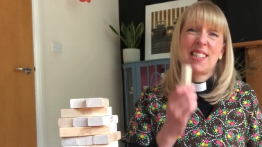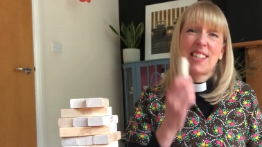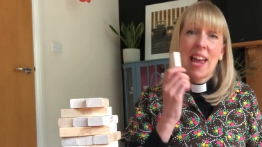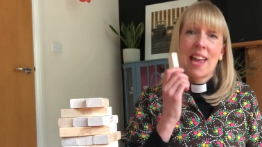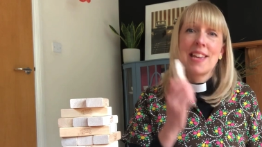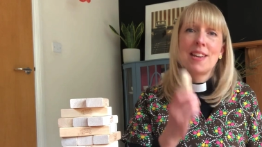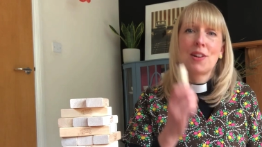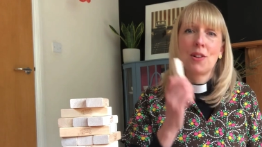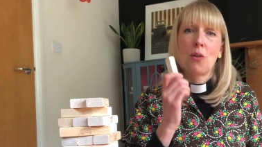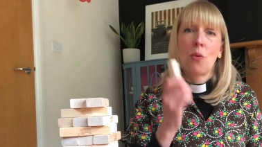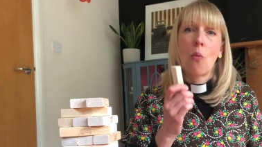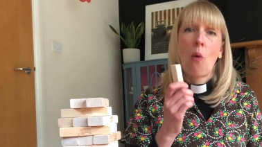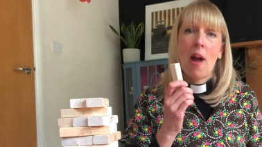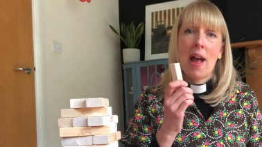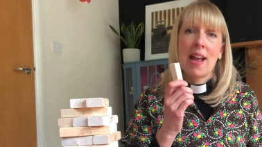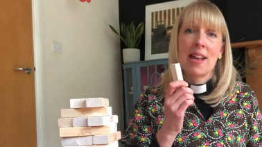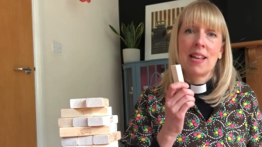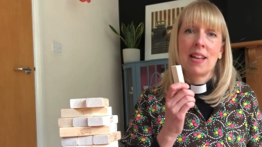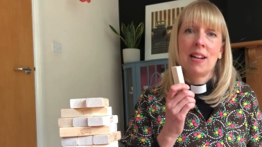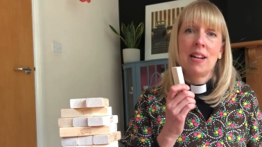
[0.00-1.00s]
taken
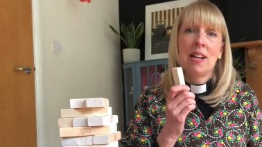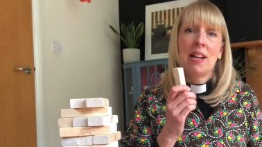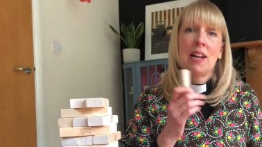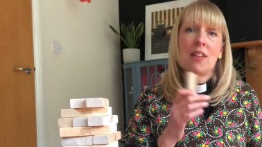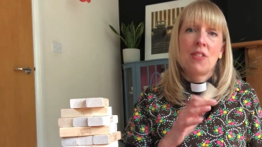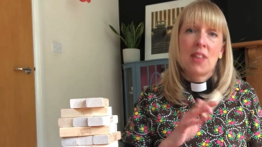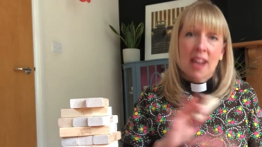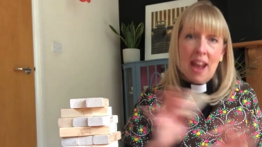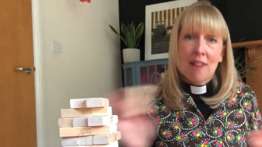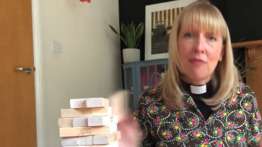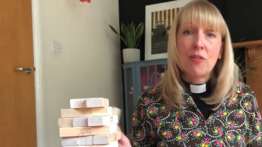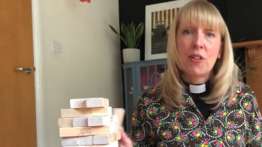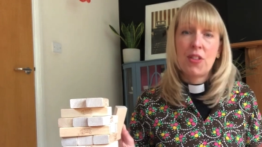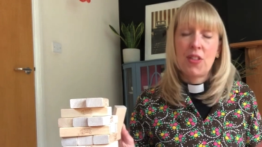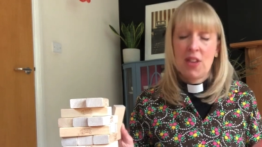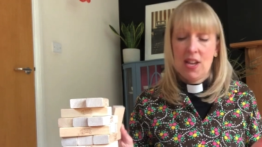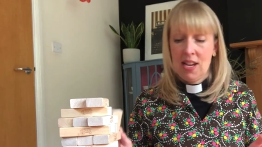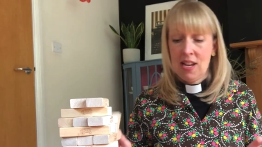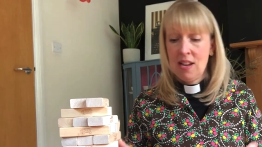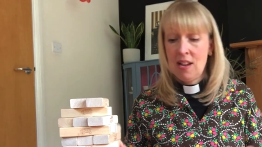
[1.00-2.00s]
away, that
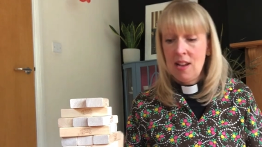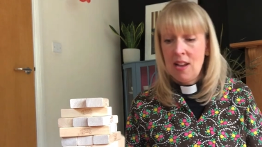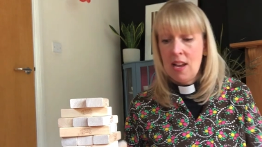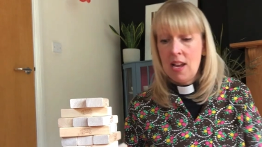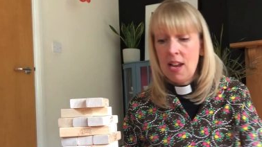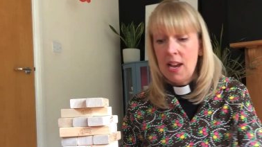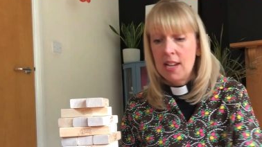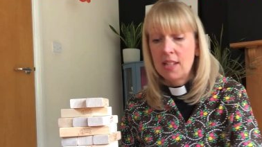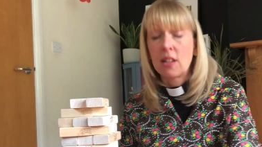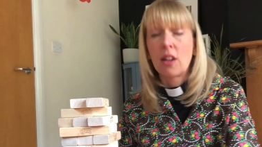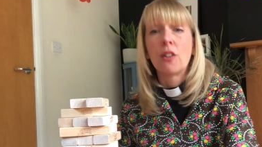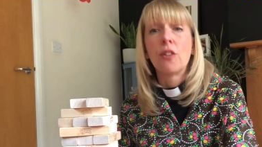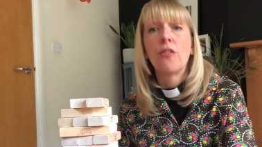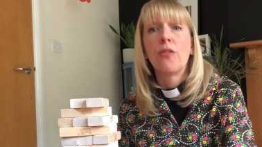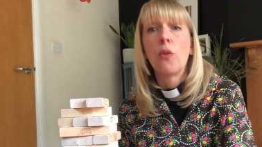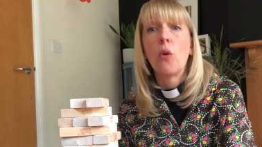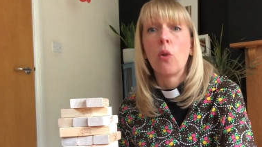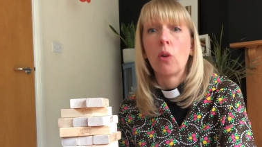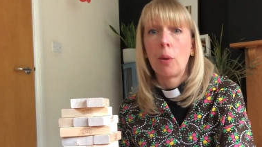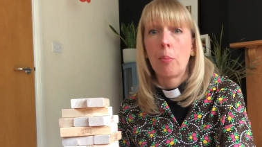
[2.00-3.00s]
everything is going to
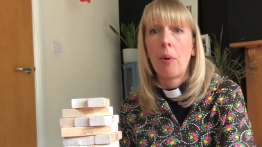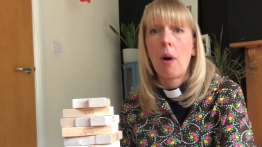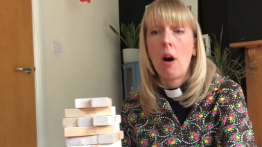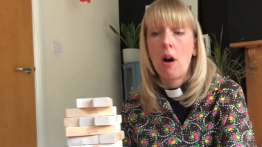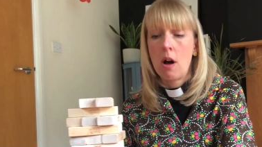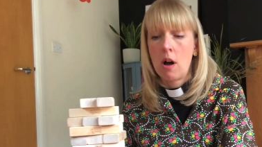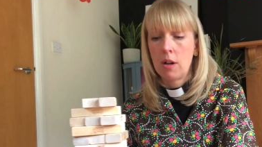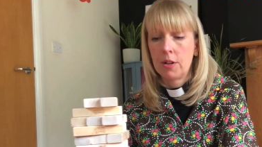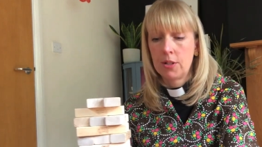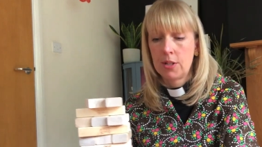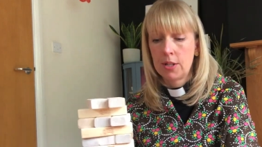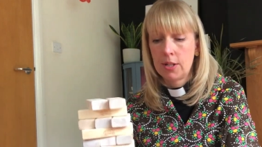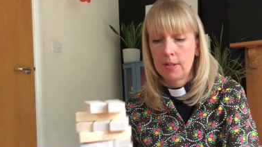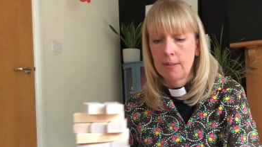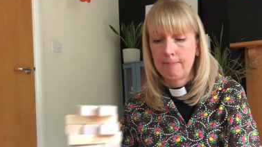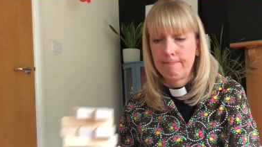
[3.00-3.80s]
fall apart.